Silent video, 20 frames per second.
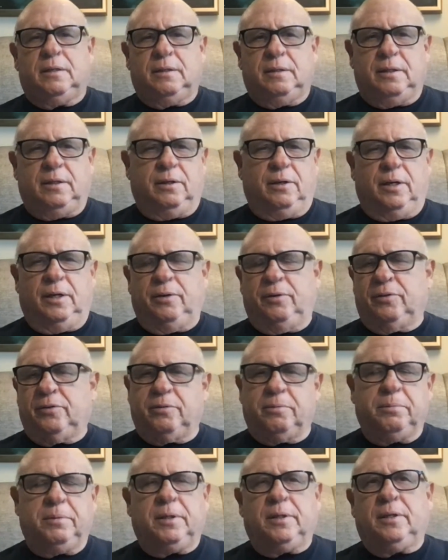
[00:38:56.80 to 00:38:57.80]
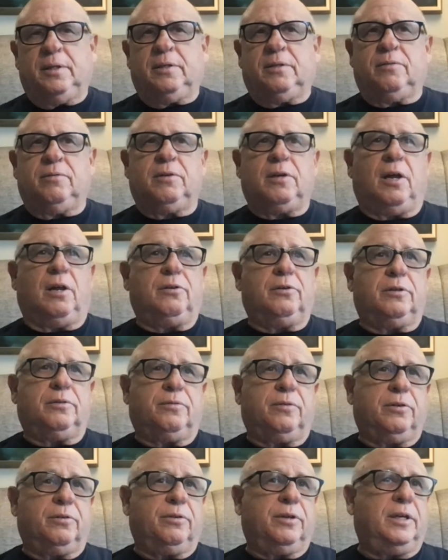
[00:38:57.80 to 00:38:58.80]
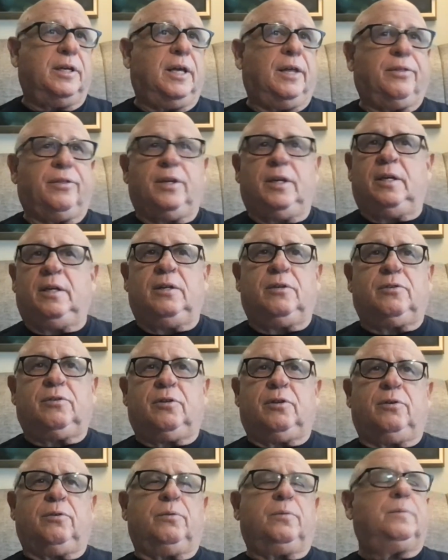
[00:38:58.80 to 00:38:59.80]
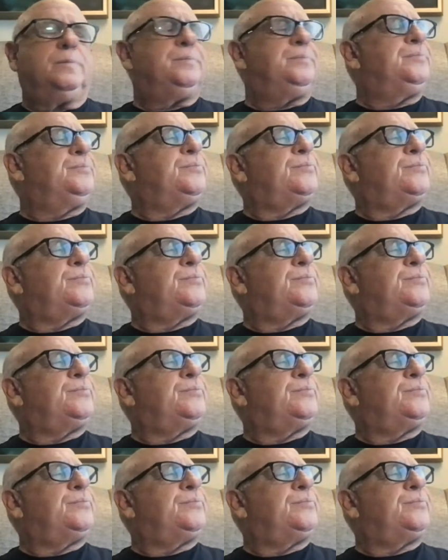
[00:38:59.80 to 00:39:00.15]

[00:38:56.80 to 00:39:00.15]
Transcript: hundreds of millions of dollars for doing nothing. And so,